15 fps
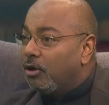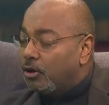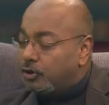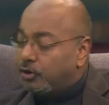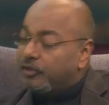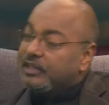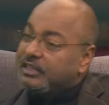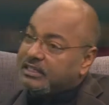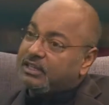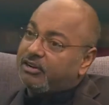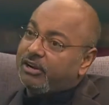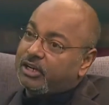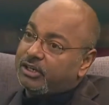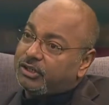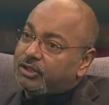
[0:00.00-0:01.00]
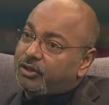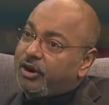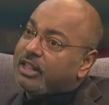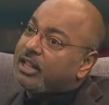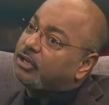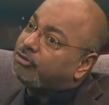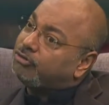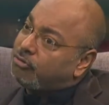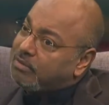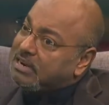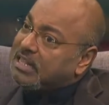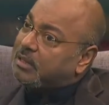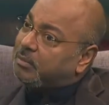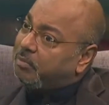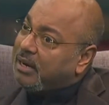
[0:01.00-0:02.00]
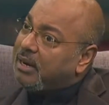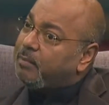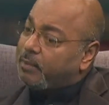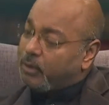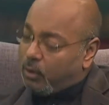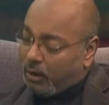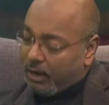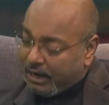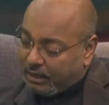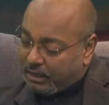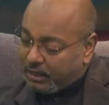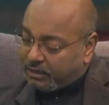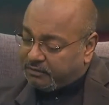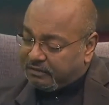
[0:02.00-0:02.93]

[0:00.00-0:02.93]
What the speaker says: So this is a real story, and there are so many other people who are like this.